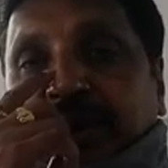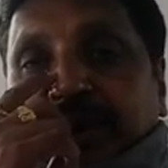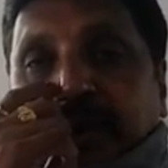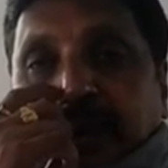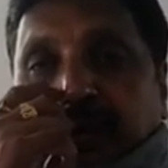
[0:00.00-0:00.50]
we
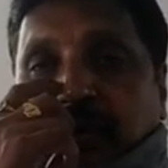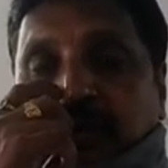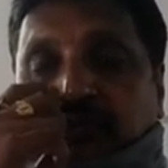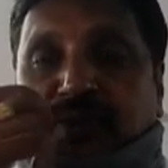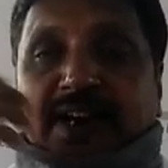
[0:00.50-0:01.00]
came
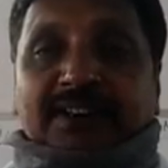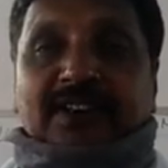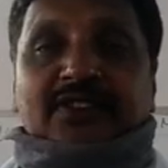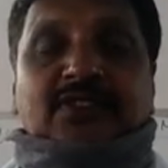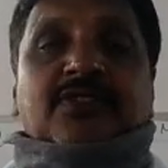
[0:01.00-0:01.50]
across
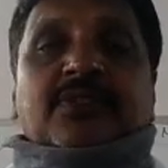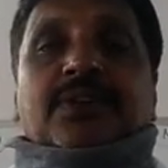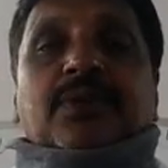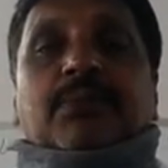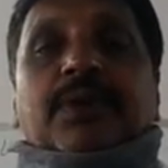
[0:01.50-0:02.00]
factors
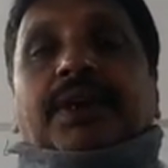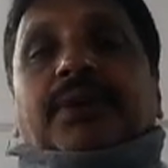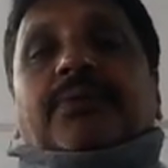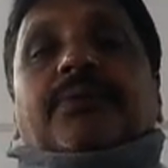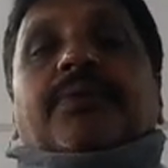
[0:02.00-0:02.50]
that will
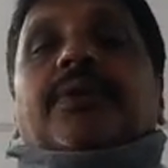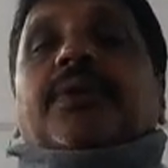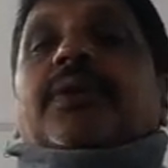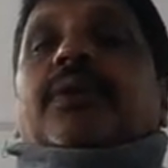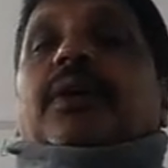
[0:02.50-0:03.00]
be
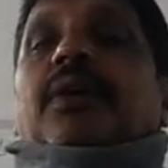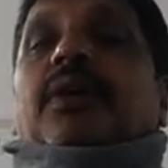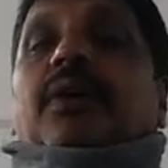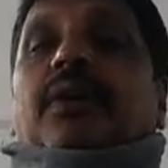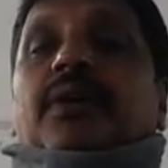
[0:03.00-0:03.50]

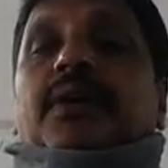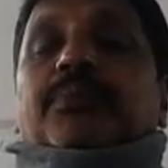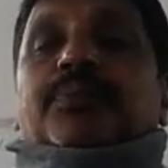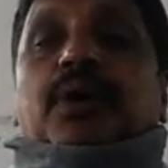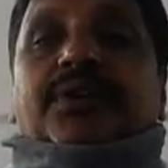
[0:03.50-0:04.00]

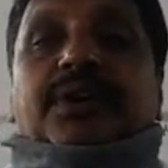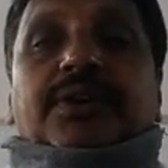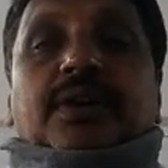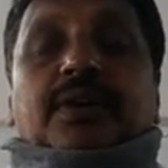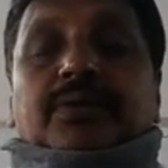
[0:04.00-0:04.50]

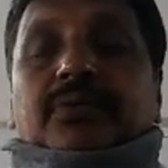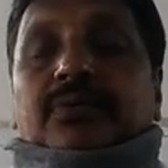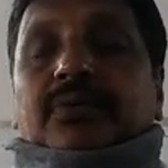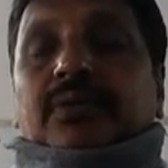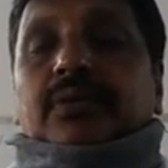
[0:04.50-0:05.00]
important
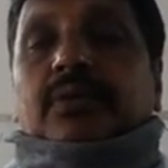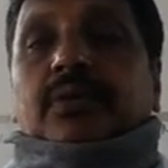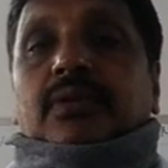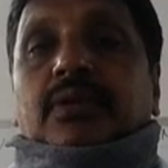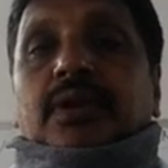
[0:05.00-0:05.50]

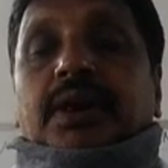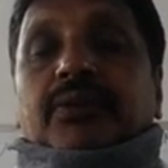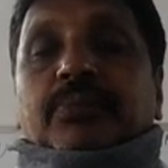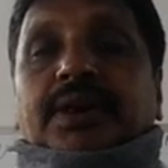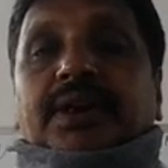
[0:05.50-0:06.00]

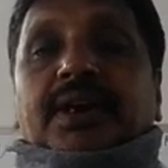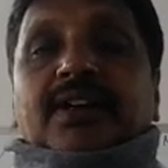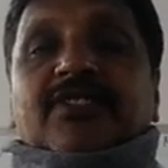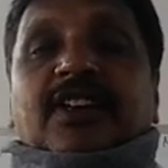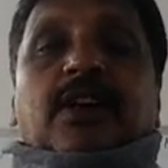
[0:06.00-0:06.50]
in making
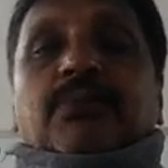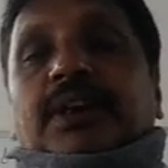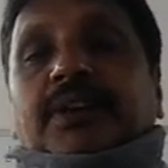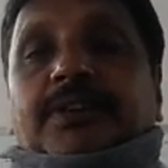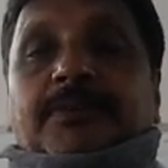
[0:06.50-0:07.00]
a
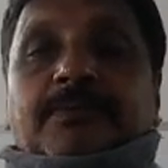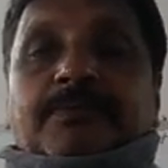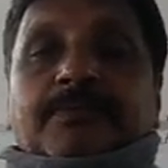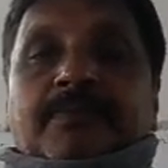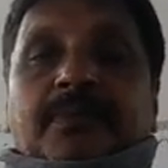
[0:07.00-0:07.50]

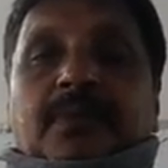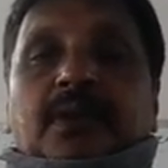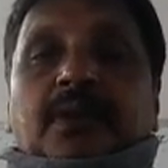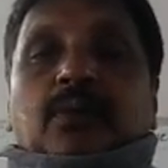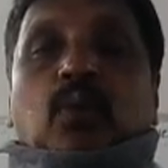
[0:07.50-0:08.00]
settlement.
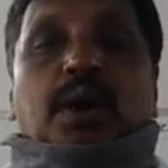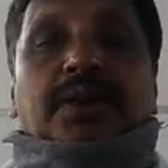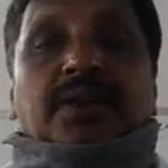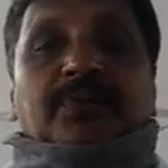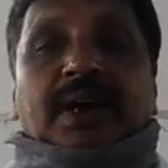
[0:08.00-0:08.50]
What
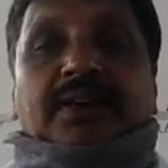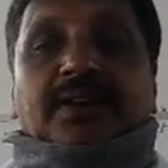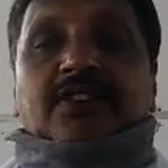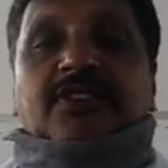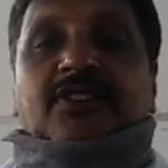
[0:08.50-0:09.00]
are the
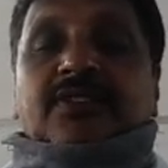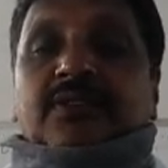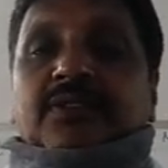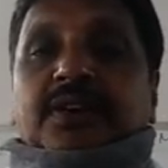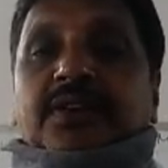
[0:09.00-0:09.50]
factors
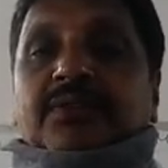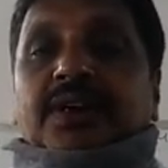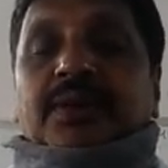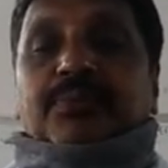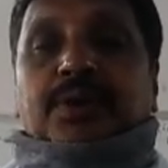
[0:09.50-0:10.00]
that are
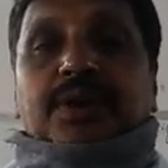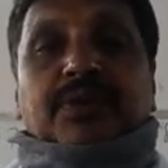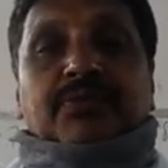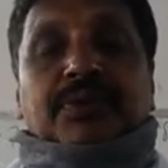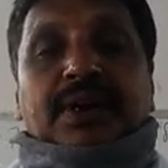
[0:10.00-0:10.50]
very
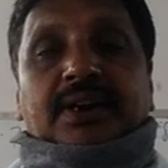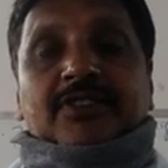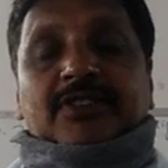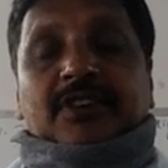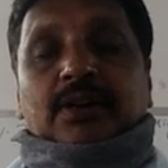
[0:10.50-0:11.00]
important when we make
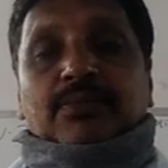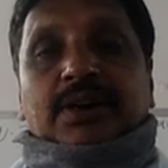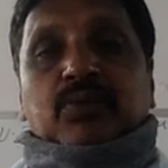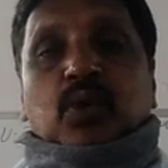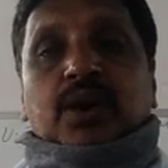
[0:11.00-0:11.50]
a
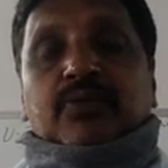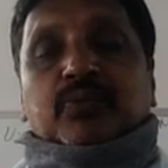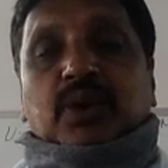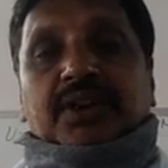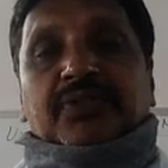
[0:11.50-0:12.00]
settlement?
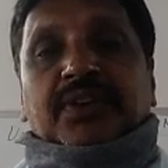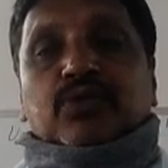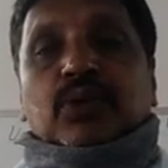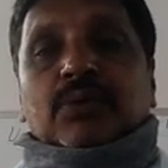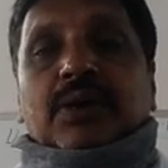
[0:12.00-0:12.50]
What are the
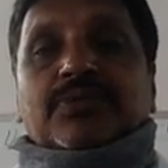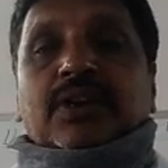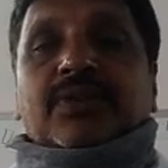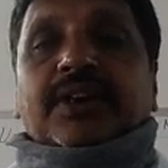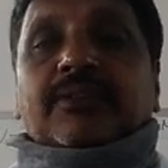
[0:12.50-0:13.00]
things we will be
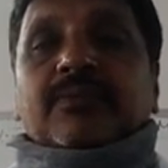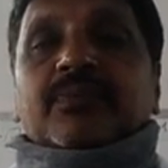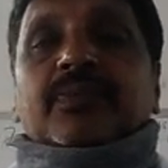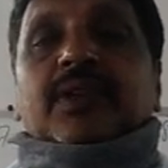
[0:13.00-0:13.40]
observing?